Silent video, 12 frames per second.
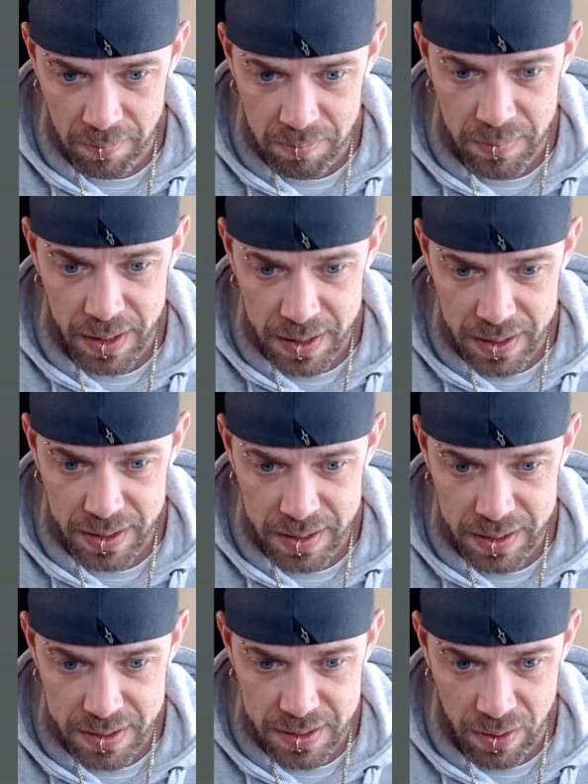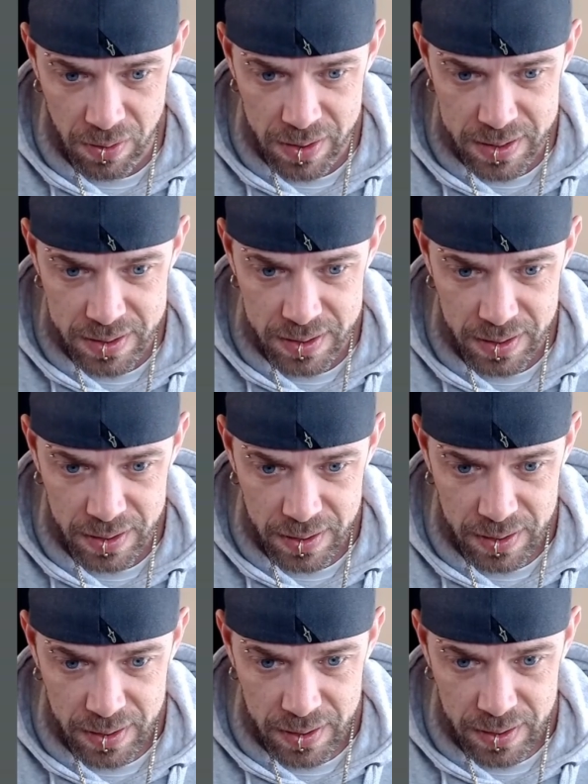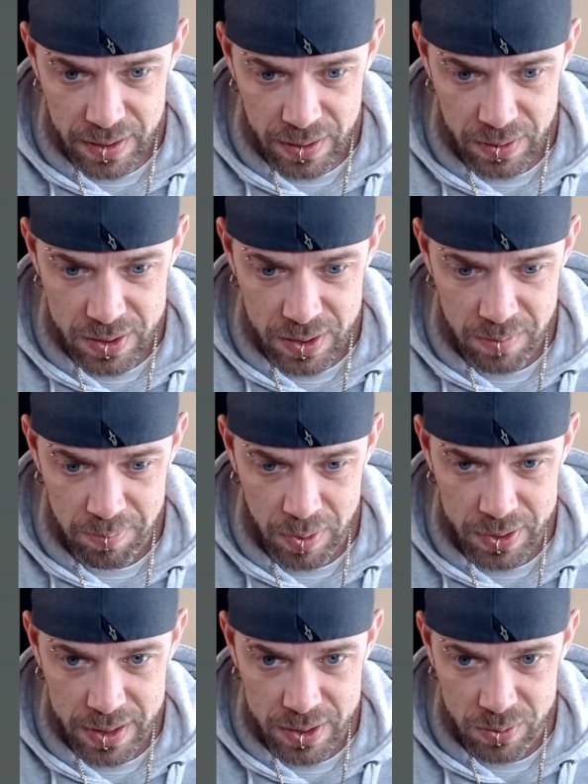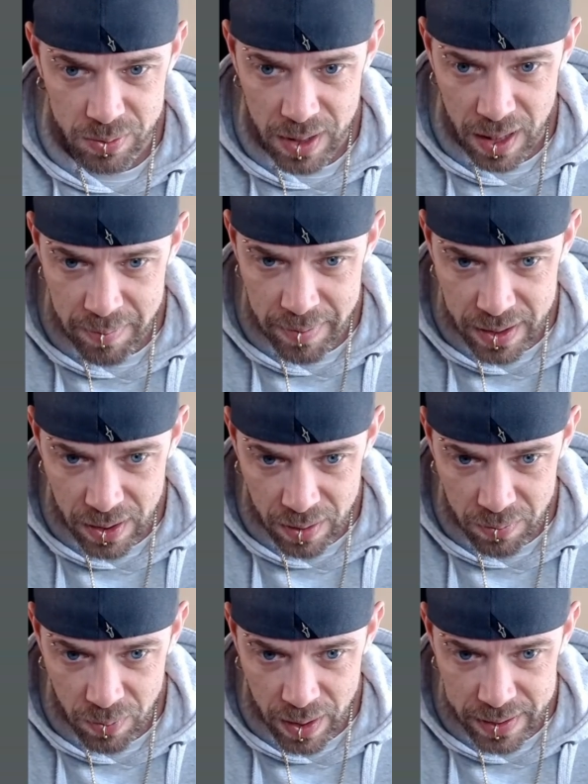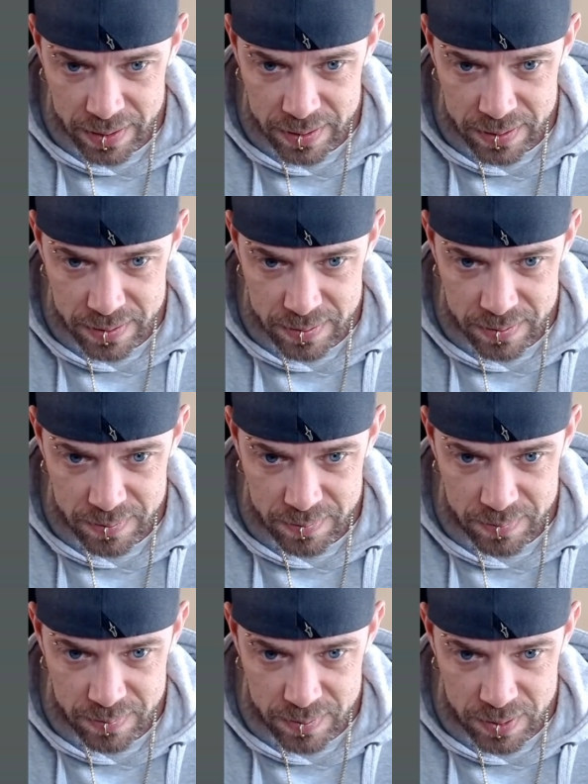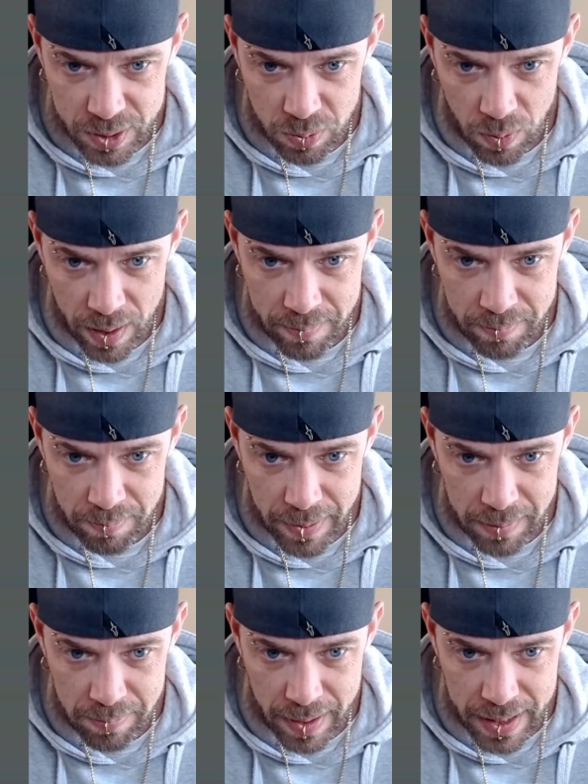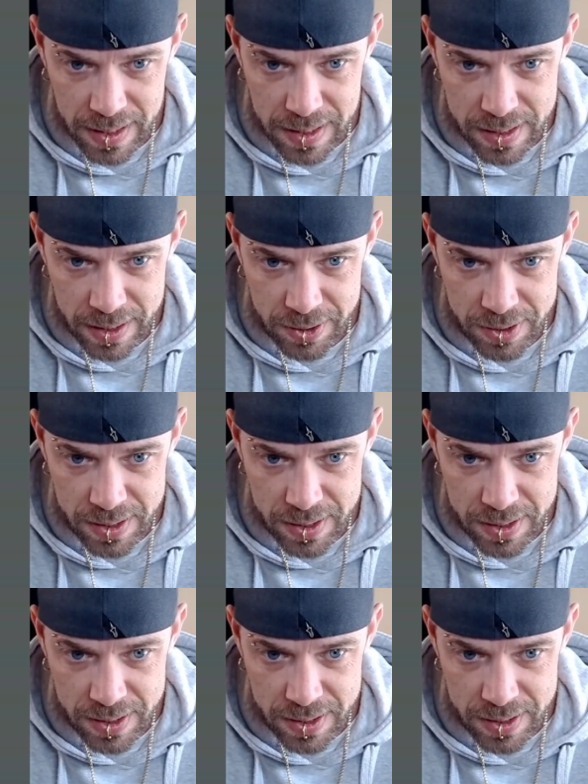it is nice. Looks like the bodies all come in like one, just one big piece. Then you just